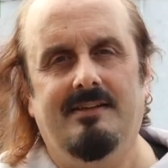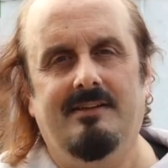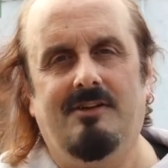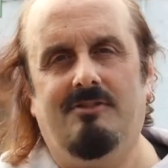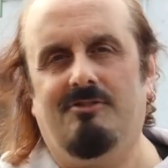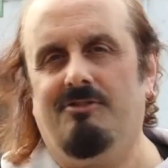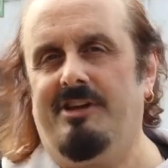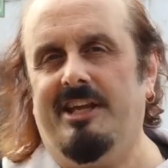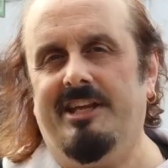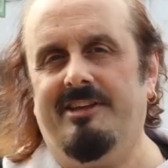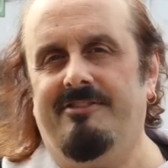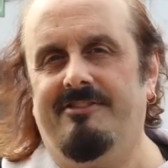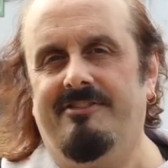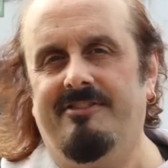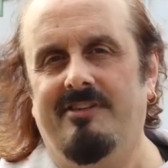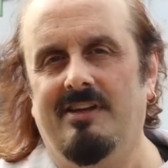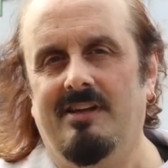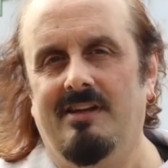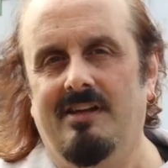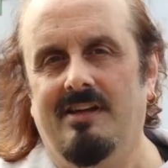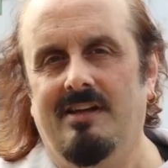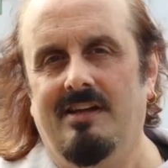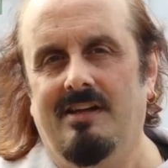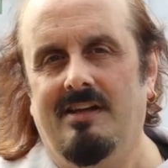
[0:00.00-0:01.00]
"Grief
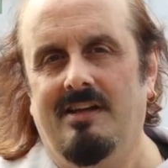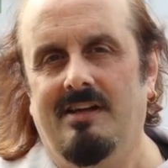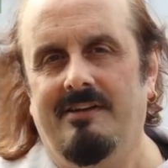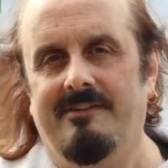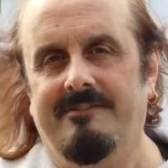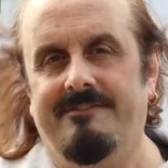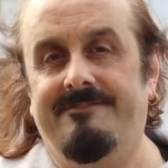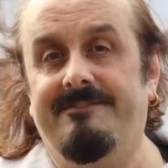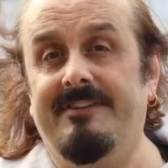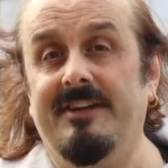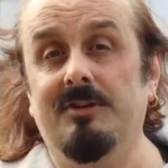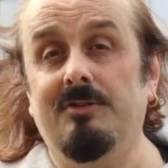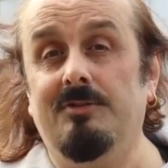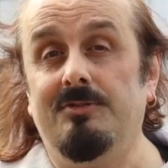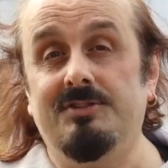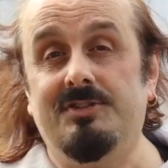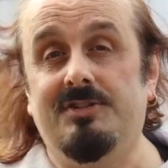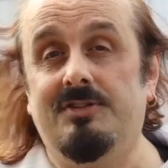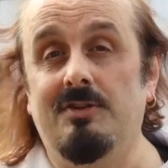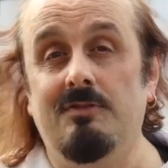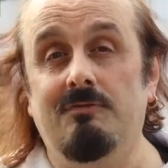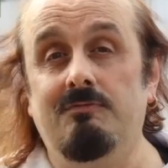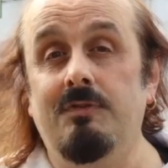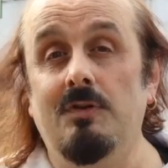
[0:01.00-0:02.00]

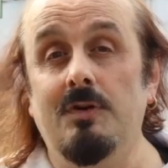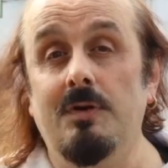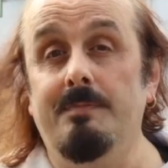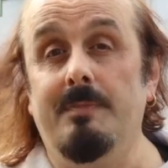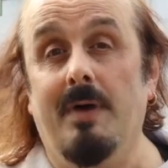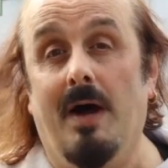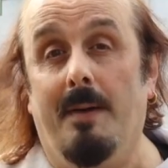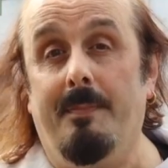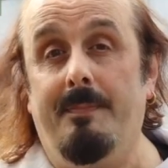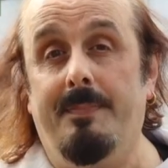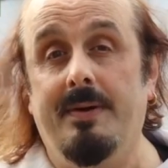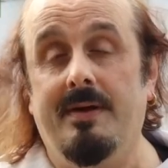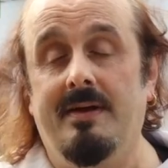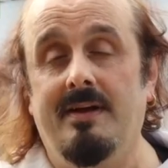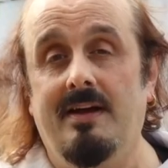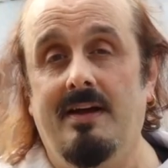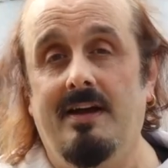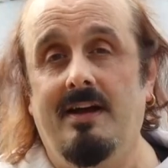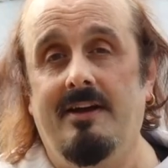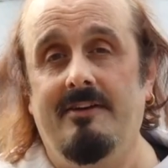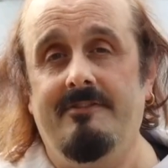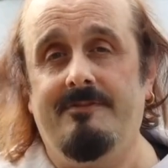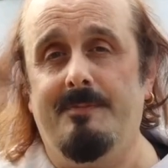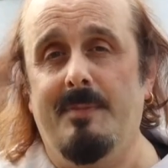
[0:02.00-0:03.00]
fills the room up
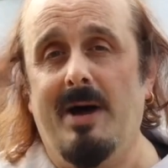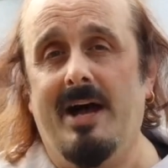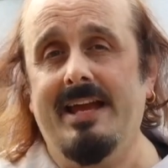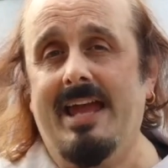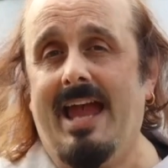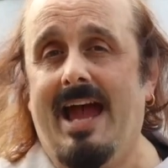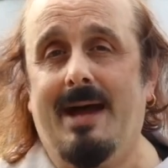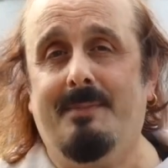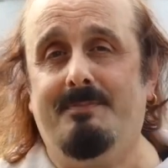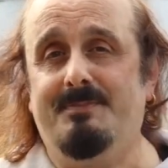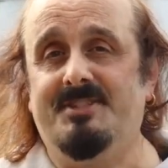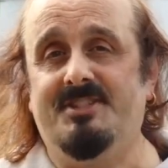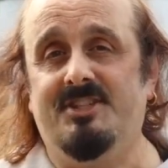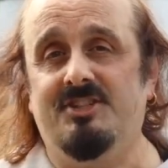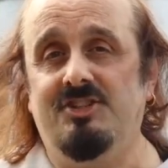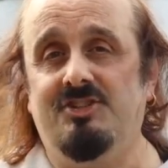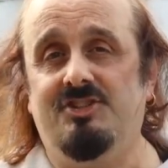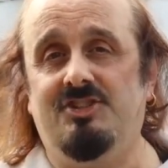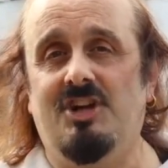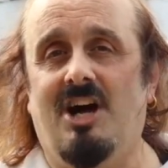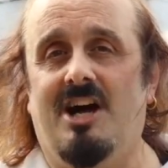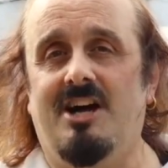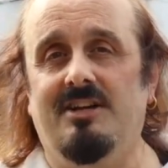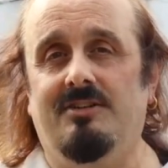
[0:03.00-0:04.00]
of my absent
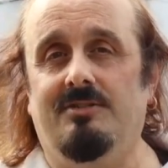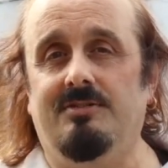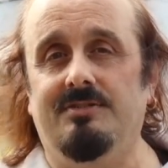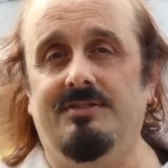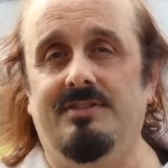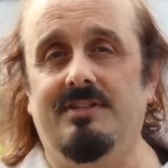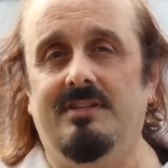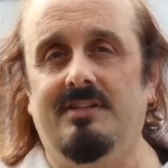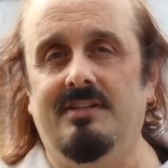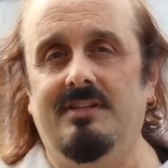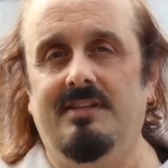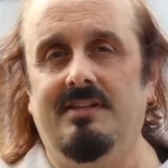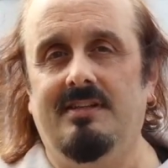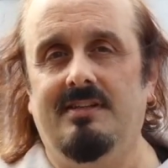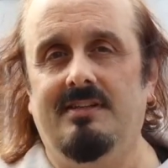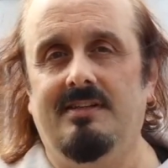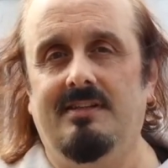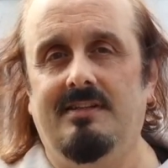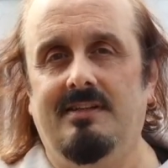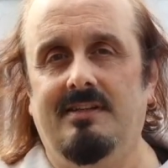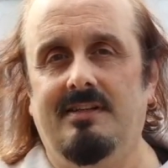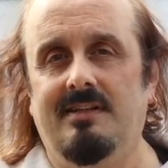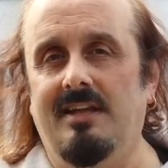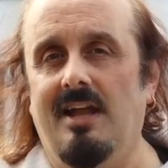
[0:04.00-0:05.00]
child,
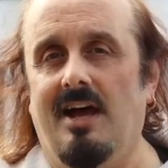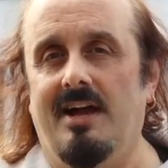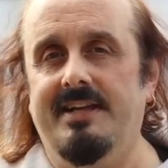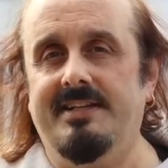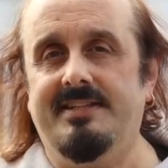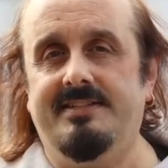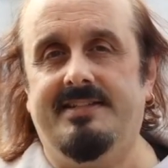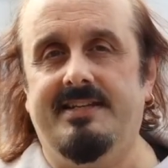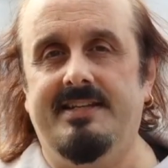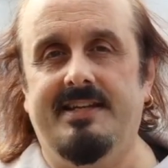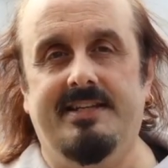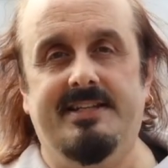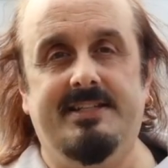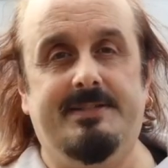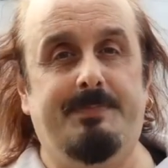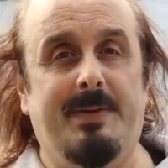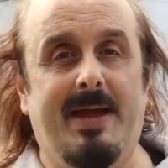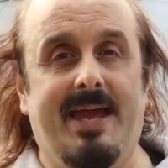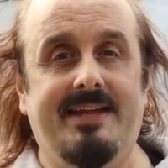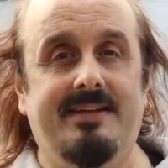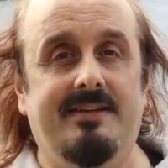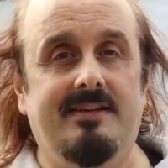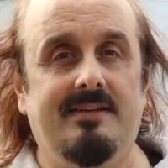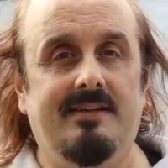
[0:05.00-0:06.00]
lies in his
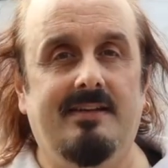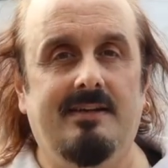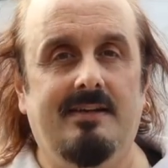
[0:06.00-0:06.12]
bed,